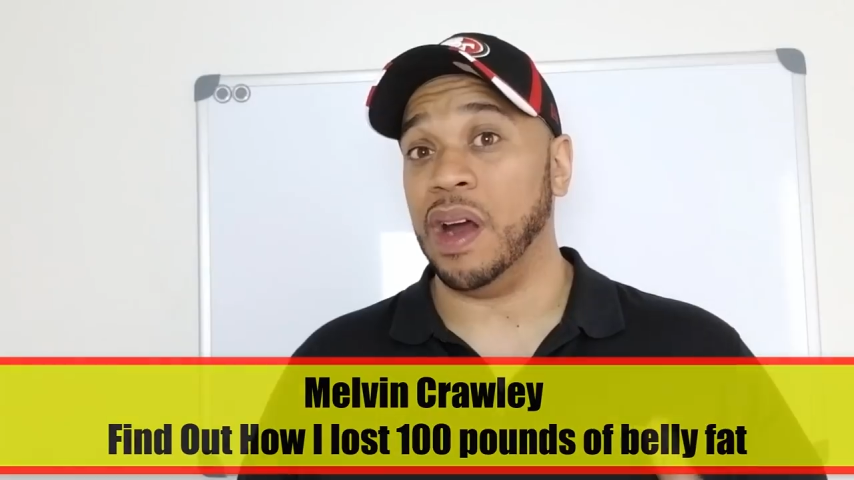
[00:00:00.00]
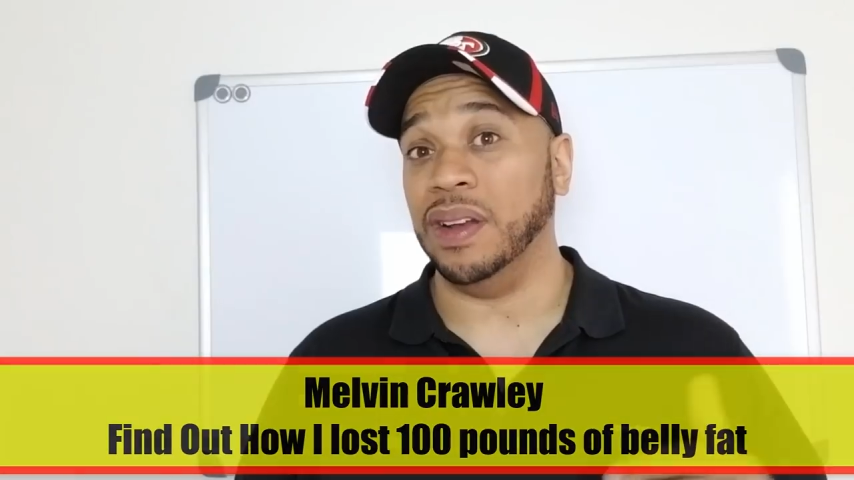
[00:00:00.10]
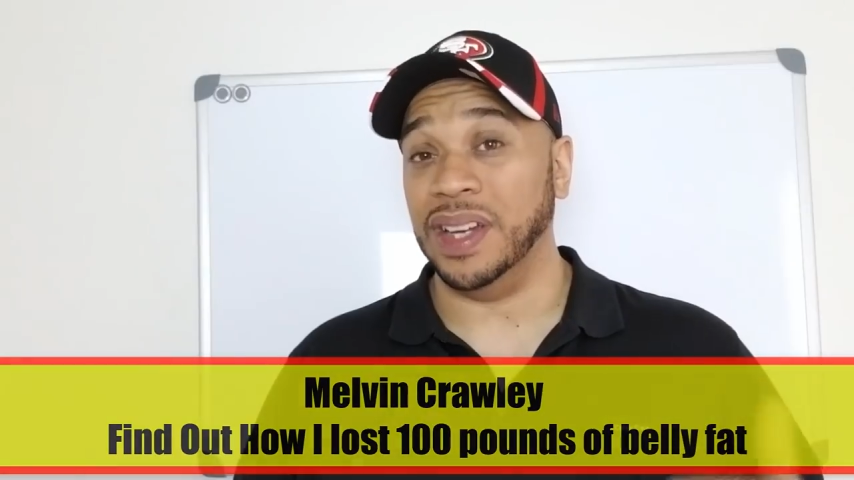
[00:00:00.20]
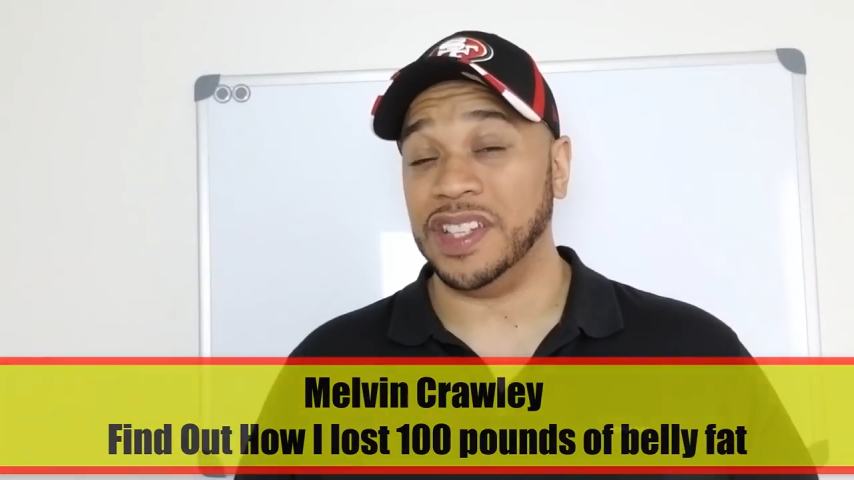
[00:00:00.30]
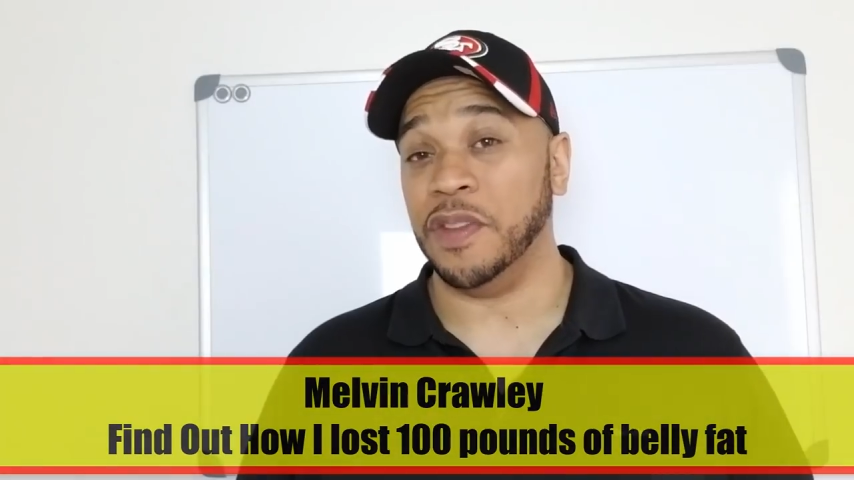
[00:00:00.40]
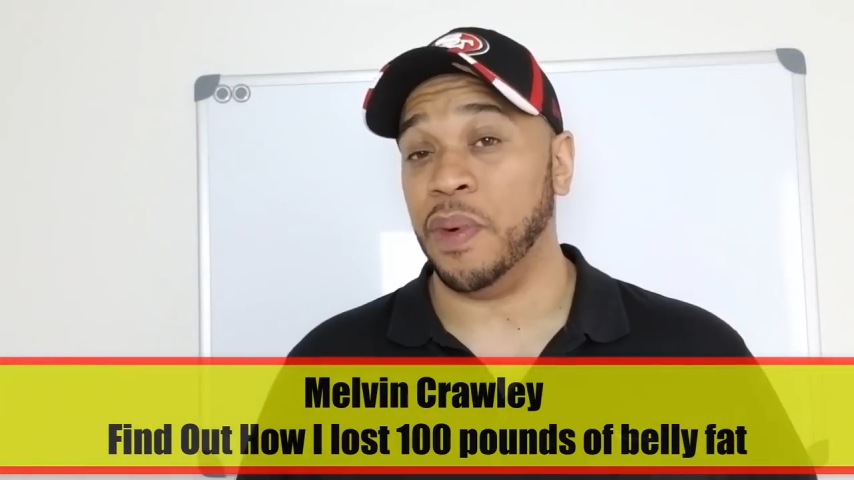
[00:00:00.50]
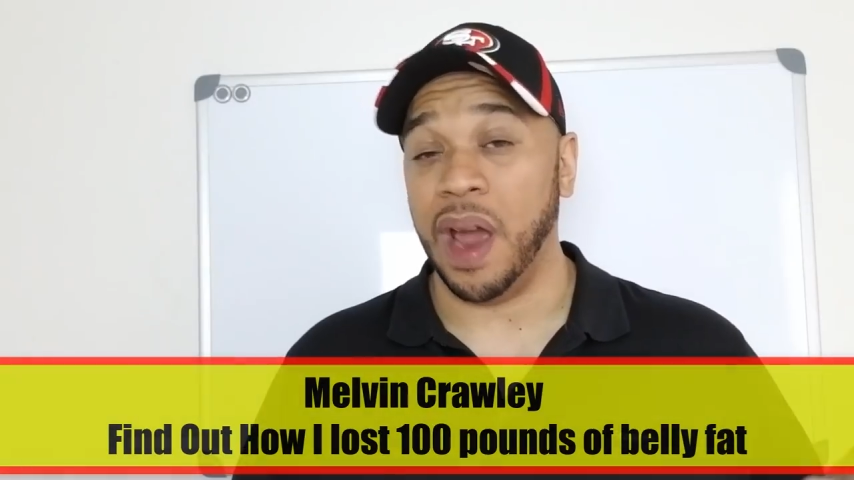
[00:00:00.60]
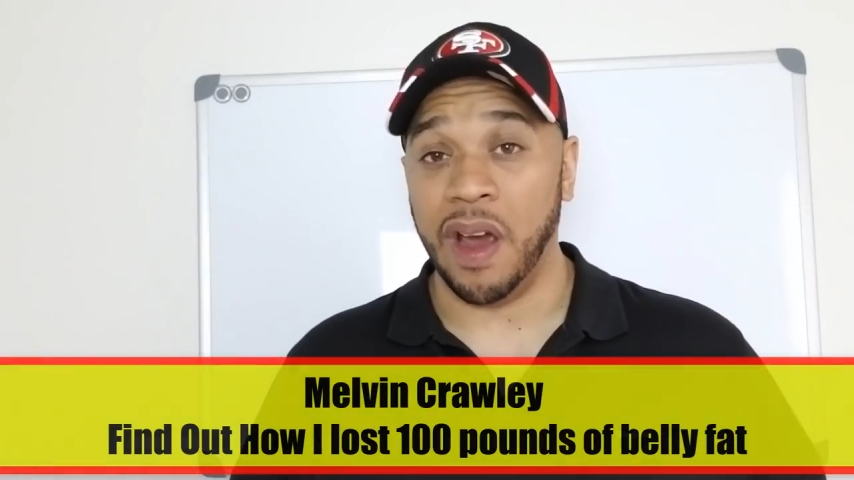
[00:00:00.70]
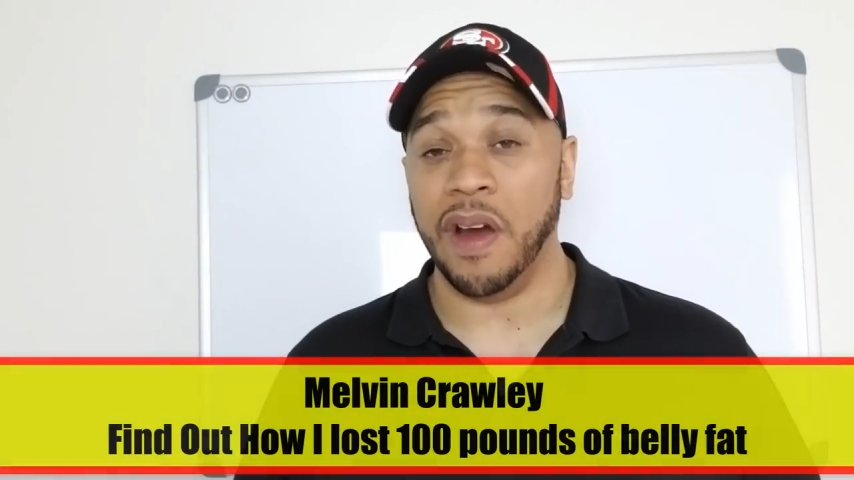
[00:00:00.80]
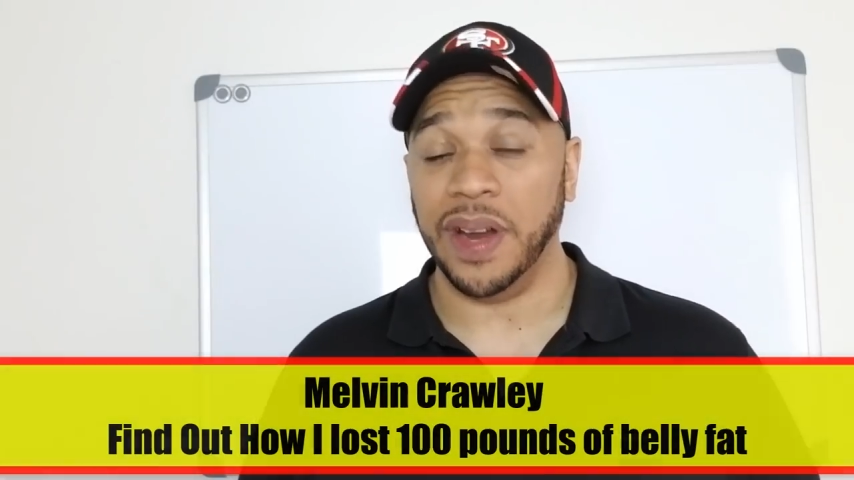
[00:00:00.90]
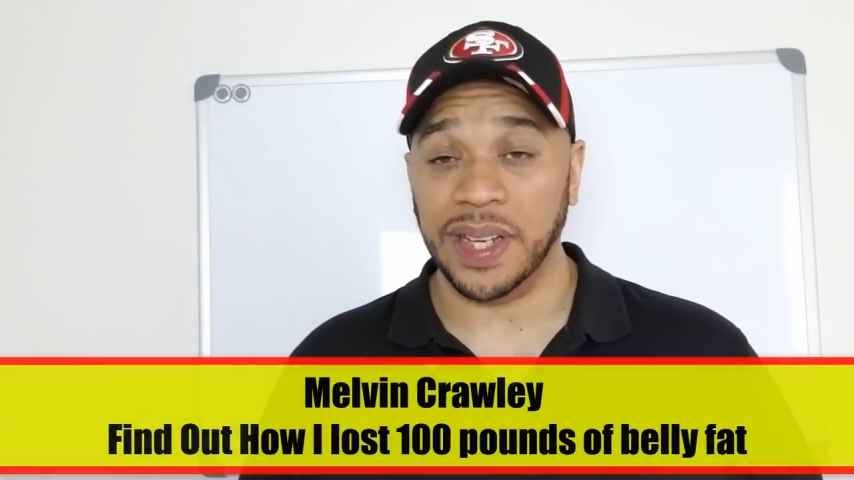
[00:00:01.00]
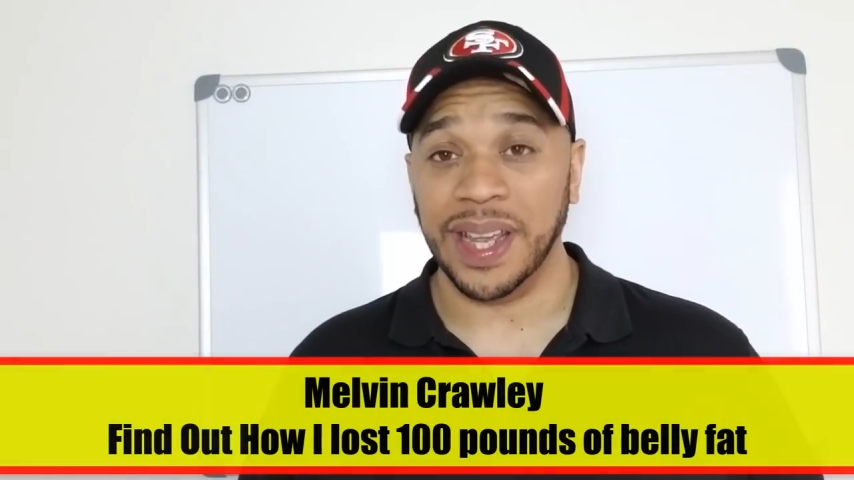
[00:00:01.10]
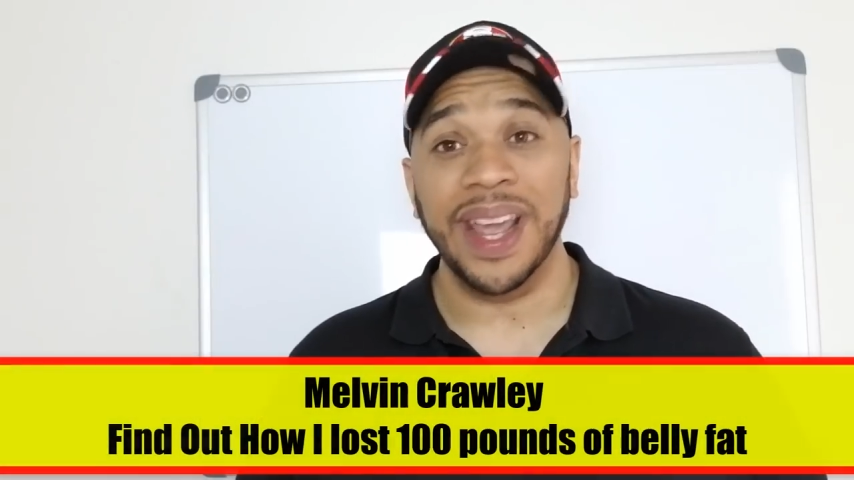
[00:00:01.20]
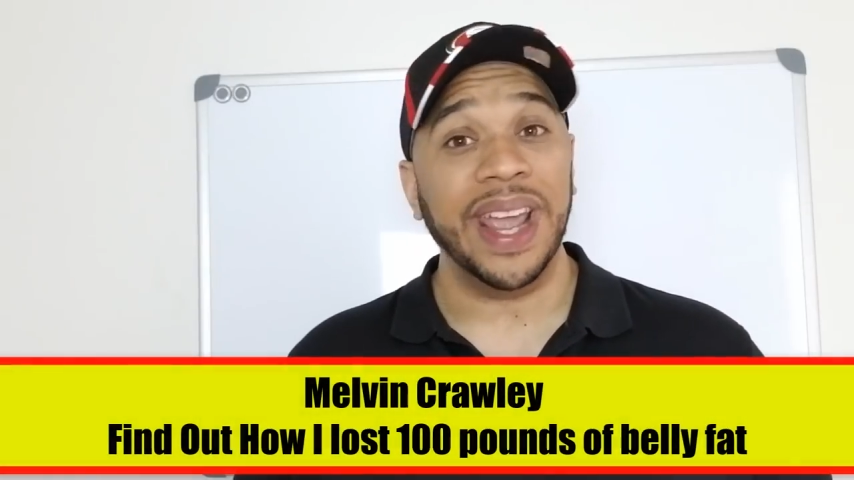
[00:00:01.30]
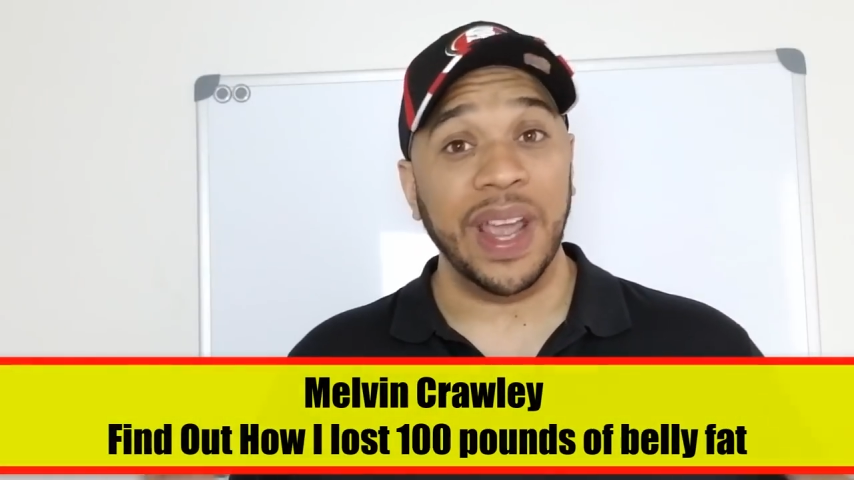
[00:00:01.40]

our list of priorities